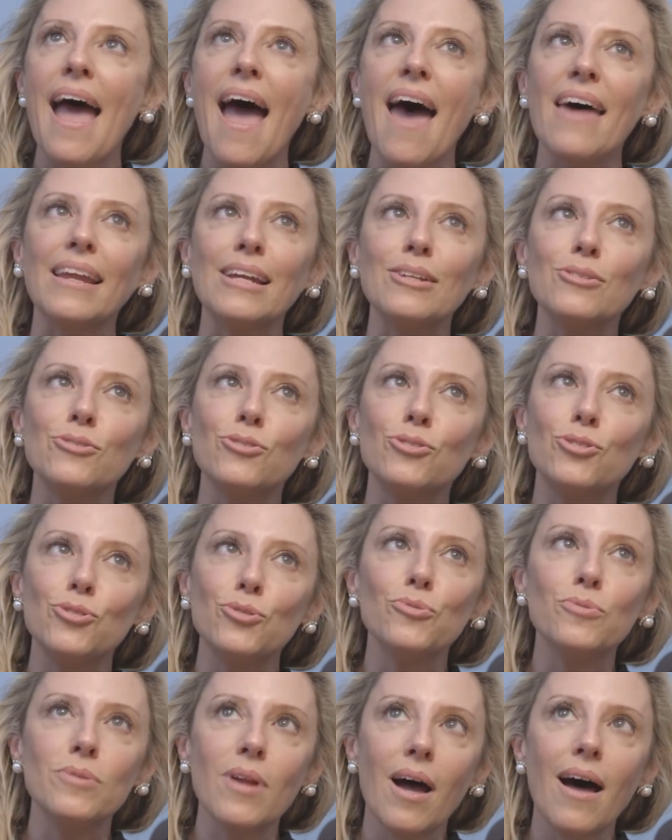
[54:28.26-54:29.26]
and I
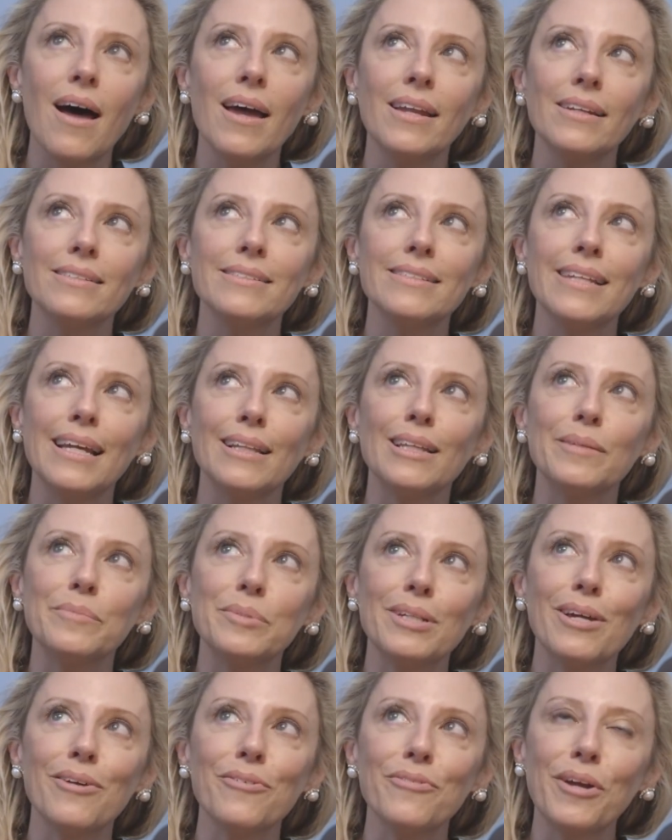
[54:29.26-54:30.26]
do not tell him
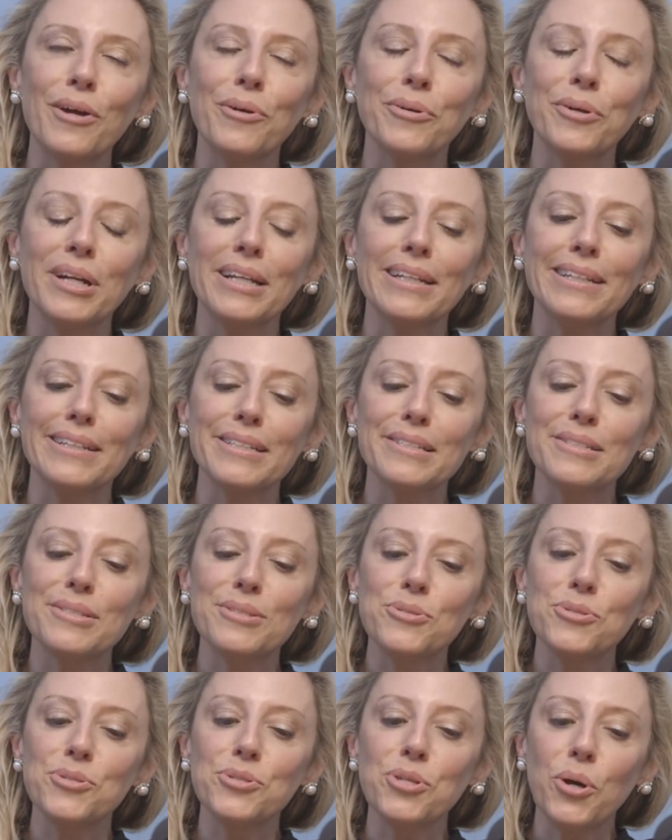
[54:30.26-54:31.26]
enough how great he is.
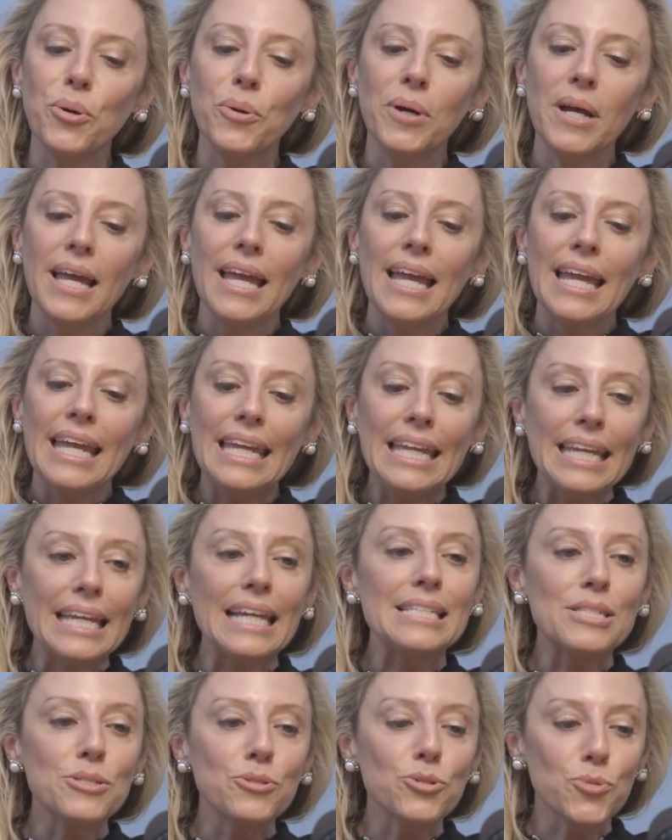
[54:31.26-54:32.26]
So he
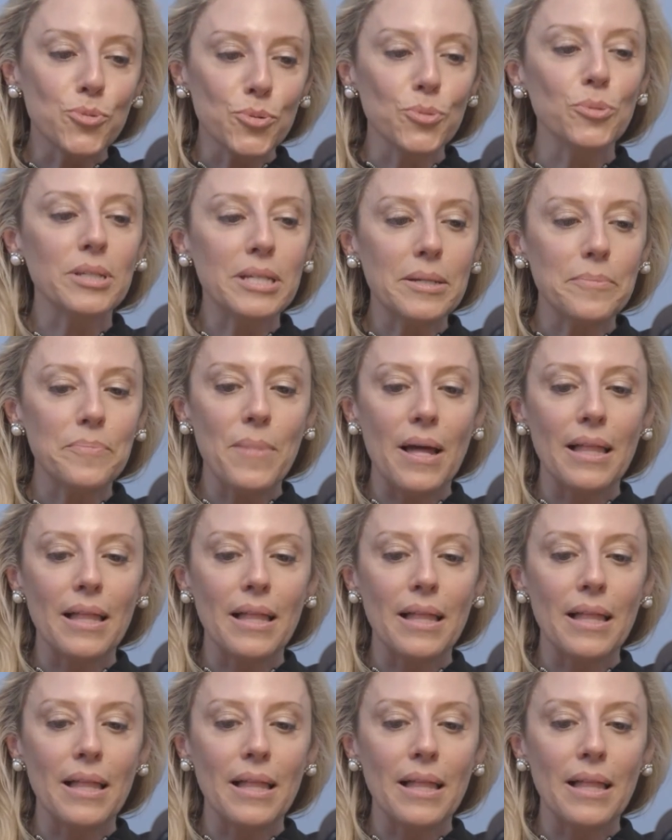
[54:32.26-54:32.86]
has truly